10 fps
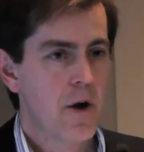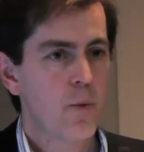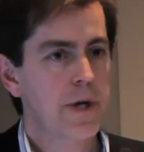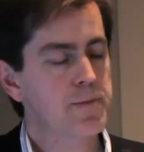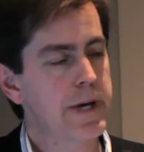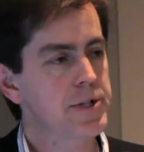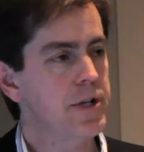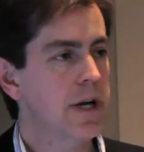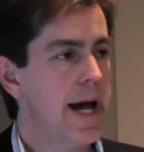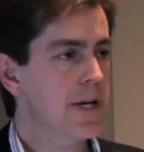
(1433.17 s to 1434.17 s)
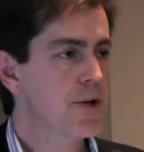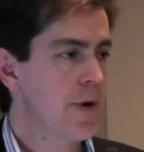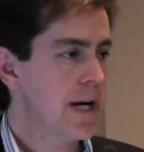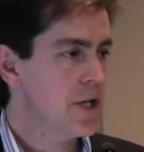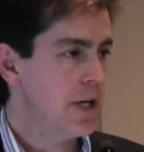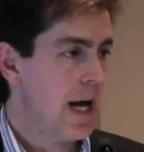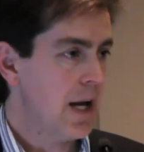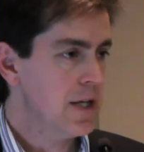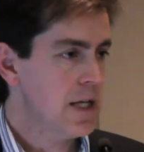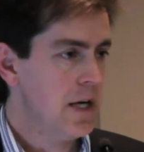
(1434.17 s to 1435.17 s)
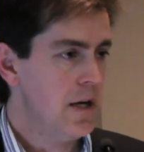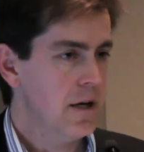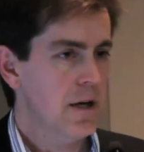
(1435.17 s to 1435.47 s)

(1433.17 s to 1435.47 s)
which means you lack directionality.